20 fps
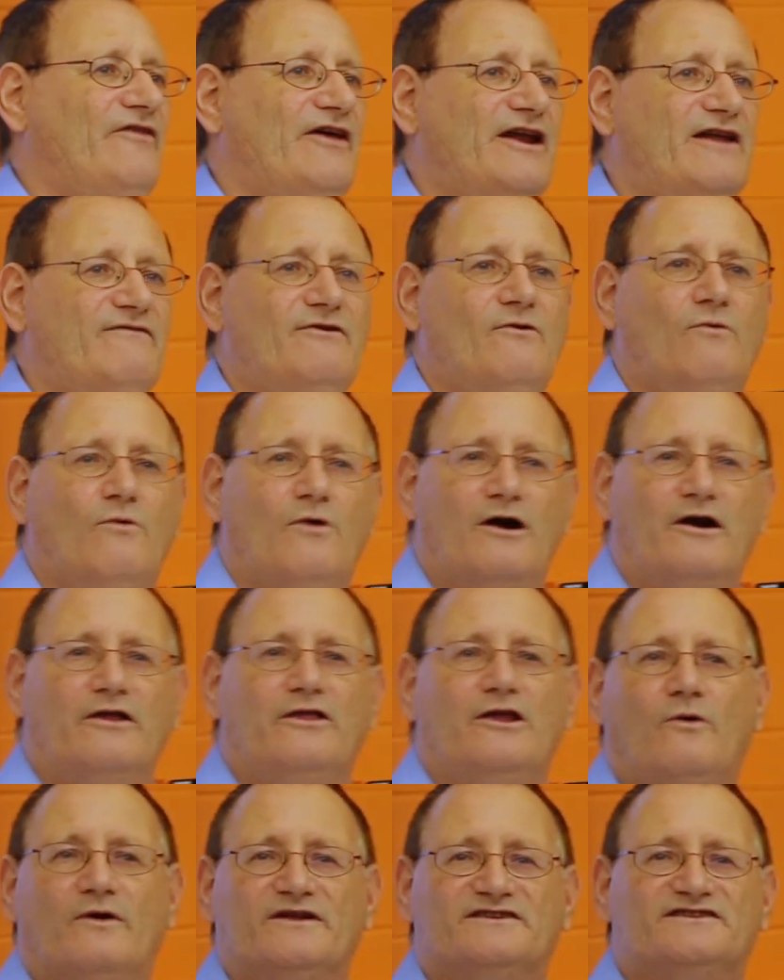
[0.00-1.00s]
that if you want to
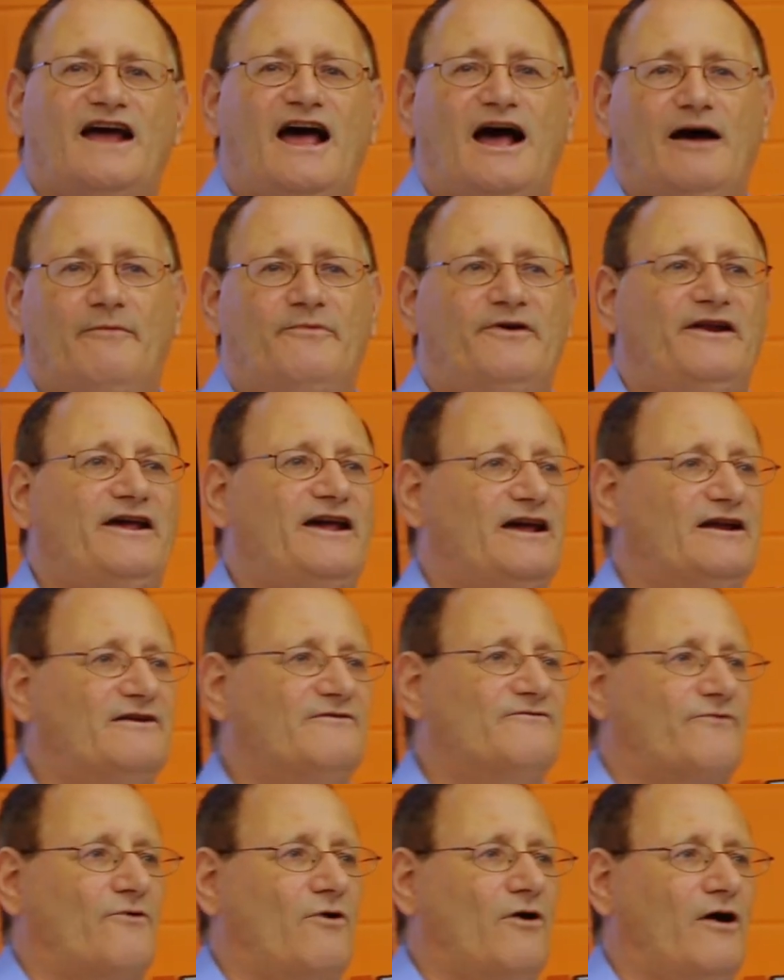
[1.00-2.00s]
know what's happening in
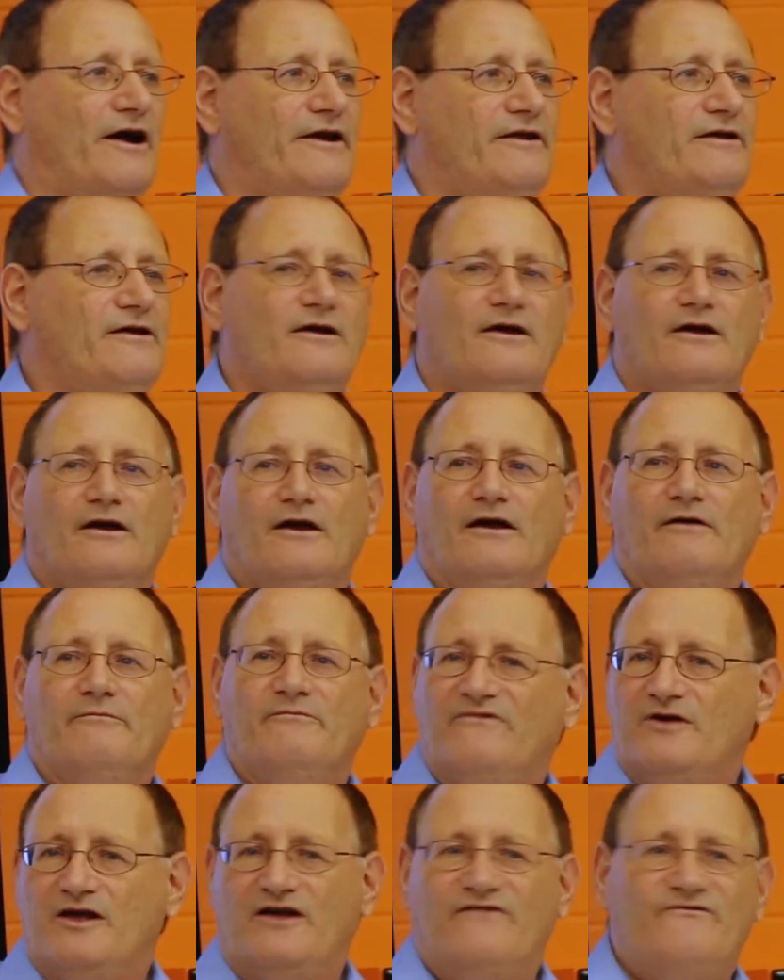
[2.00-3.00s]
fraud,
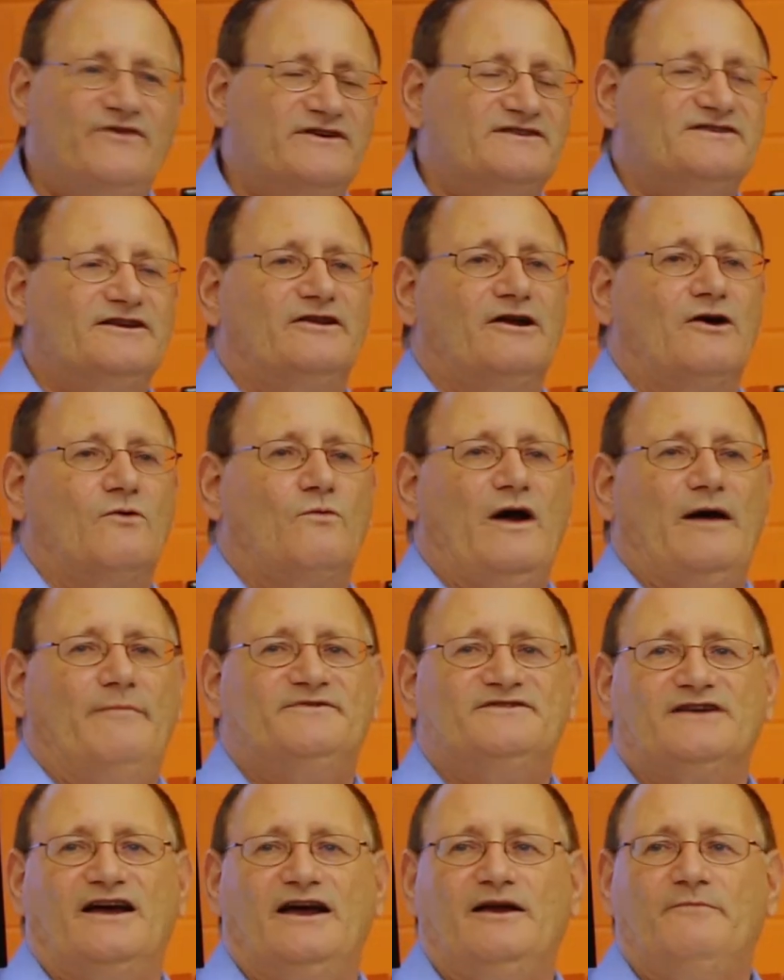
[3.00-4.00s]
visit their
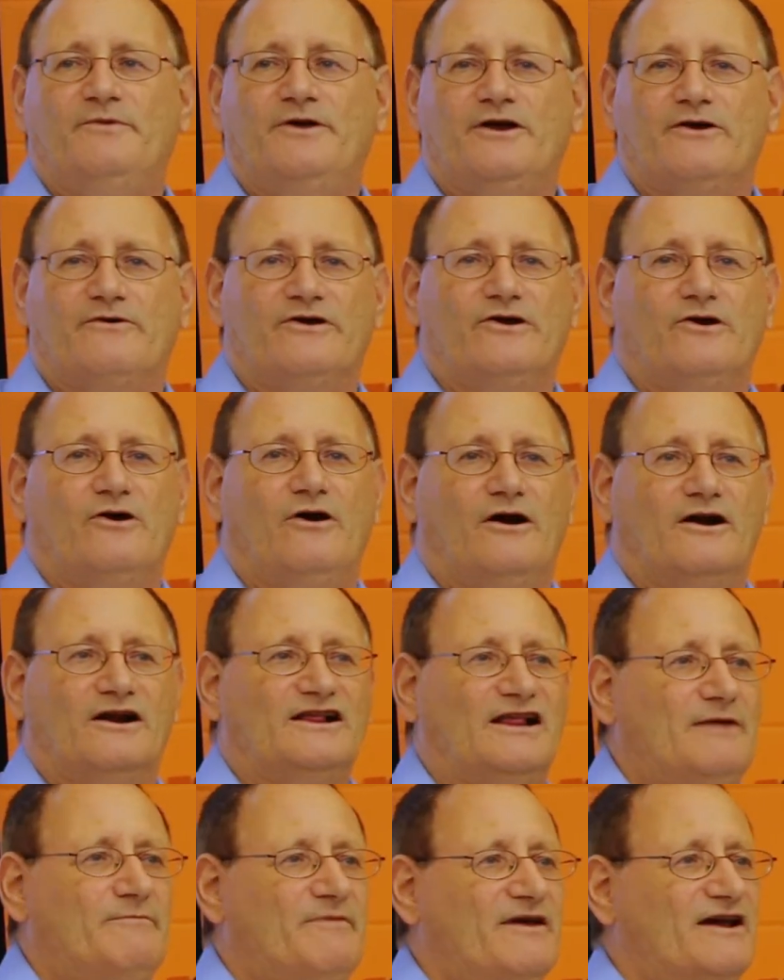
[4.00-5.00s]
website
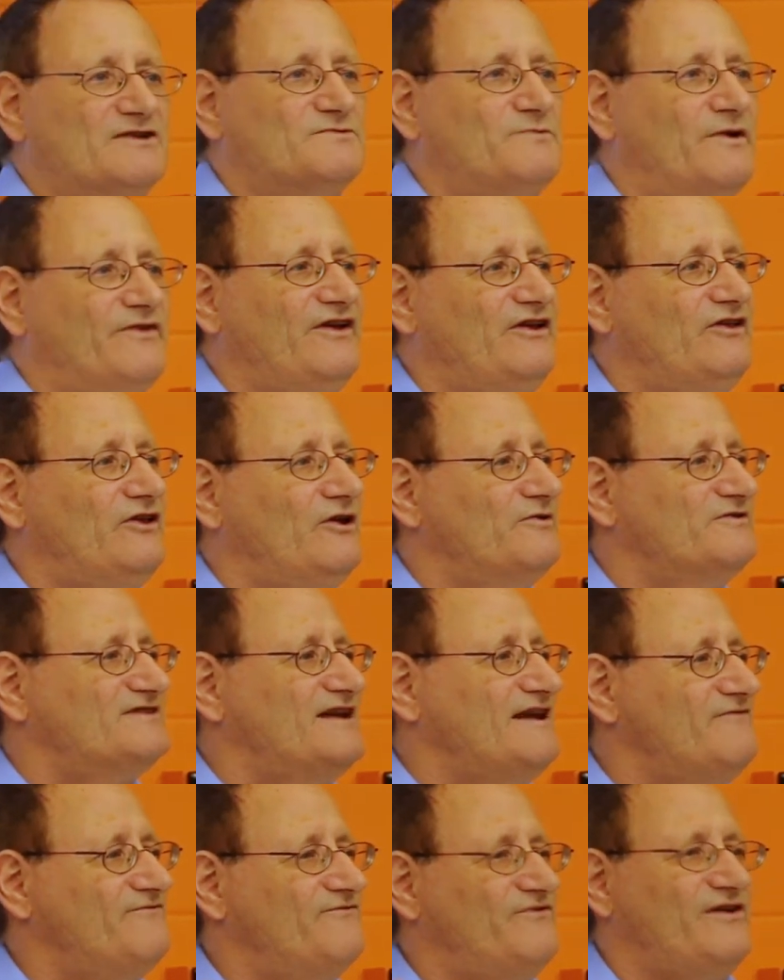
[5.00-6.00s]
periodically, because what they do is
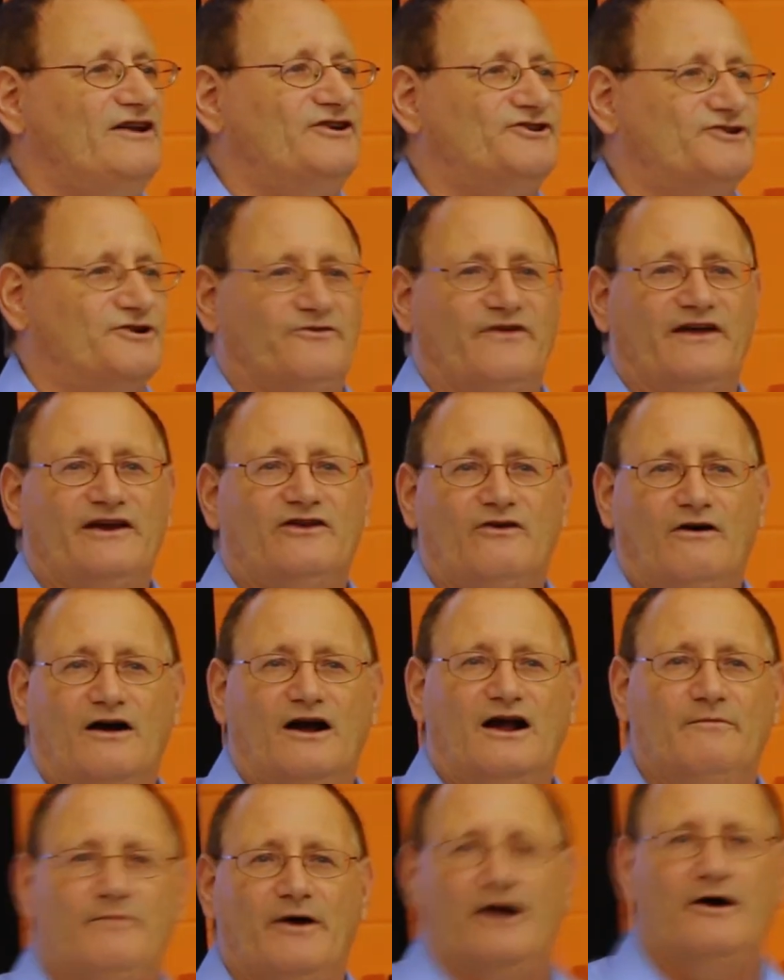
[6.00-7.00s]
they
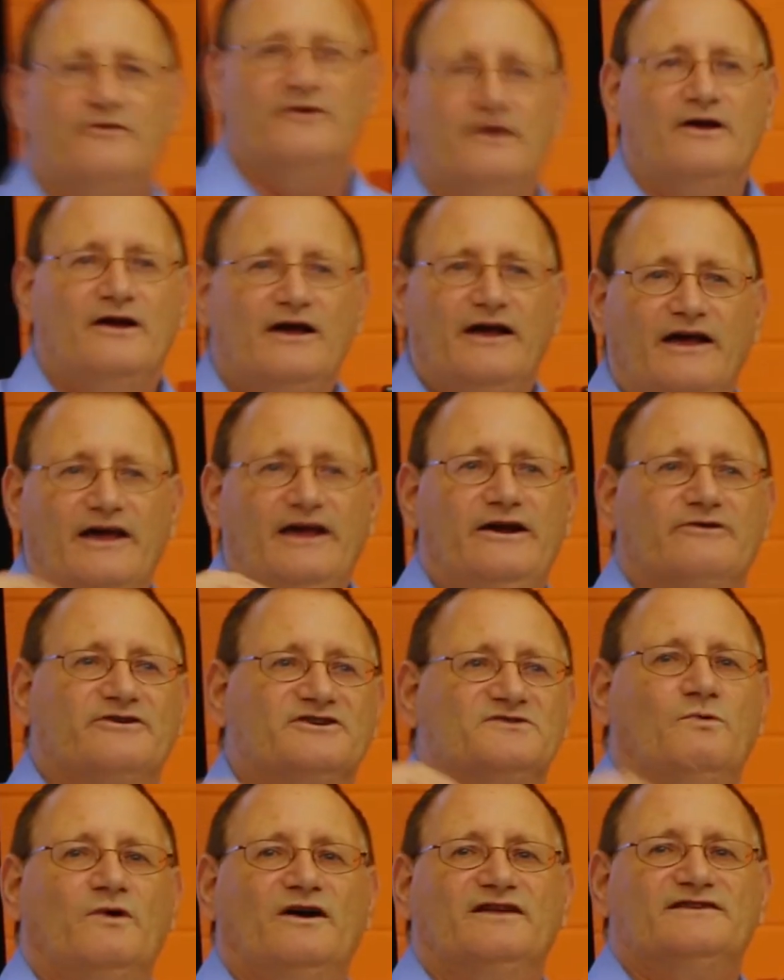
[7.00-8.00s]
talk about,
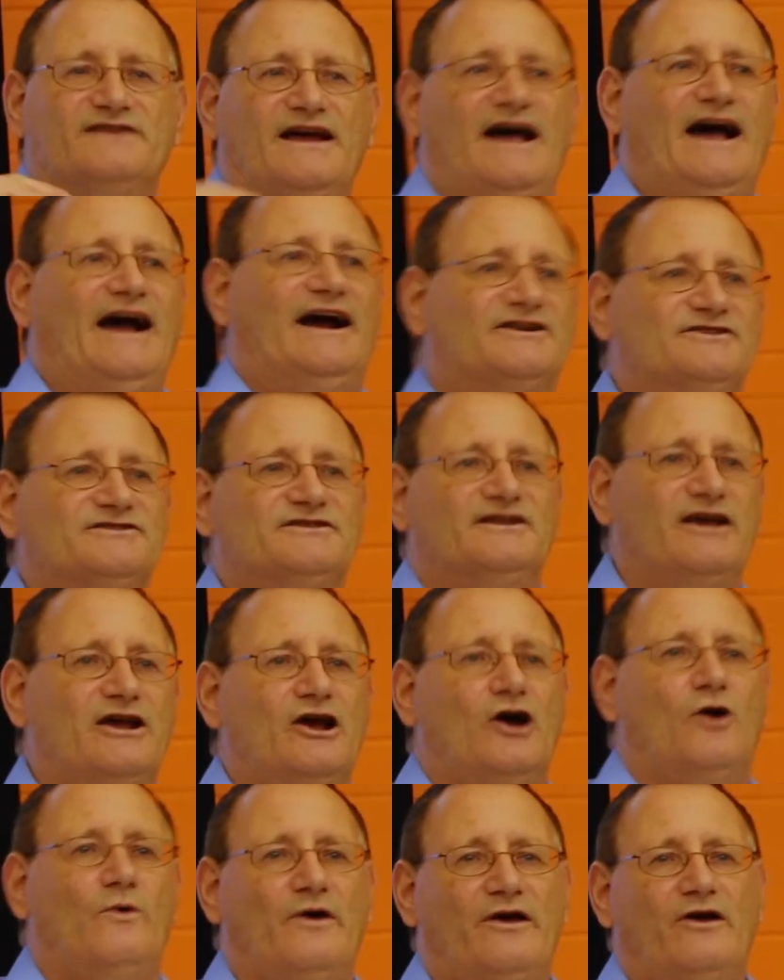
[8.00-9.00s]
here's what's actually
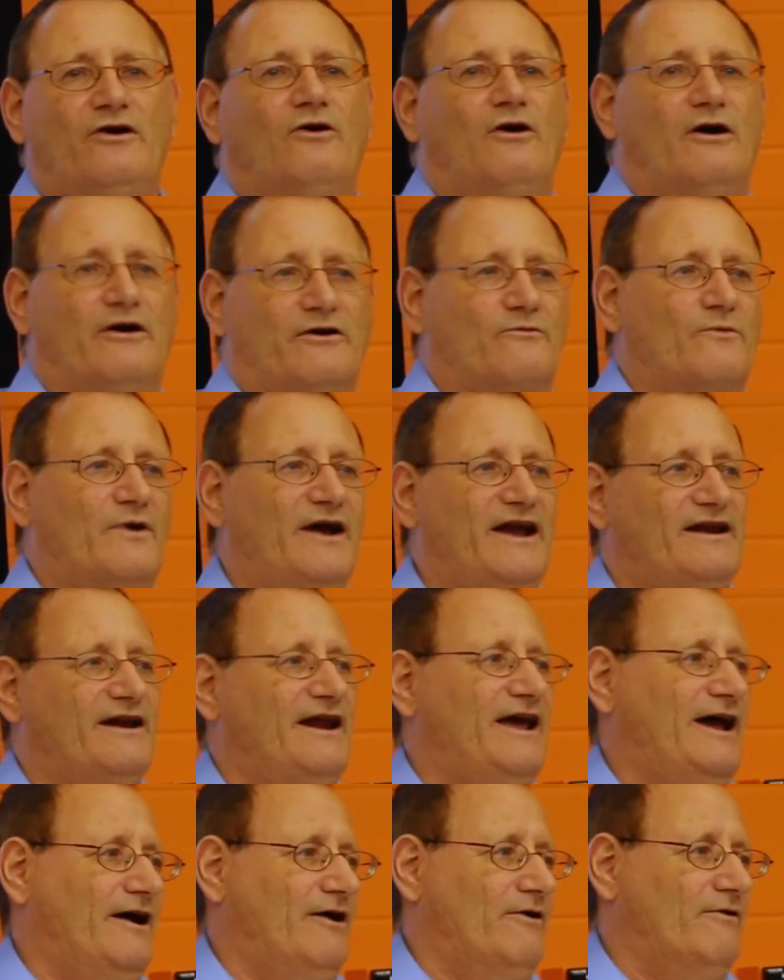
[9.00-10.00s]
going on right
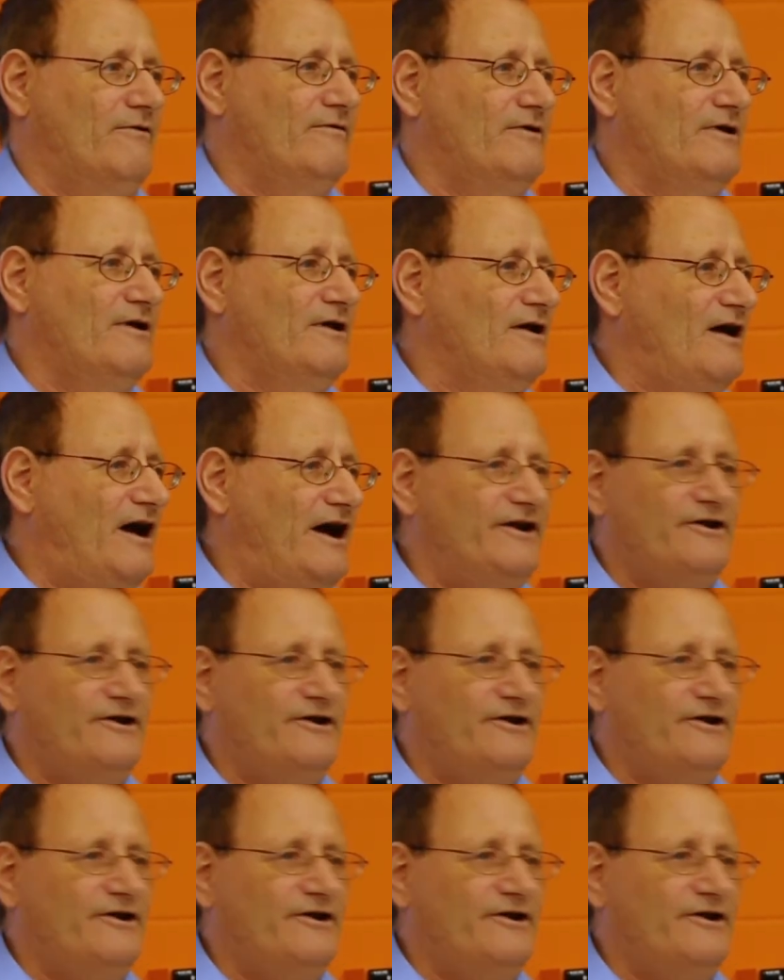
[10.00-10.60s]
now. I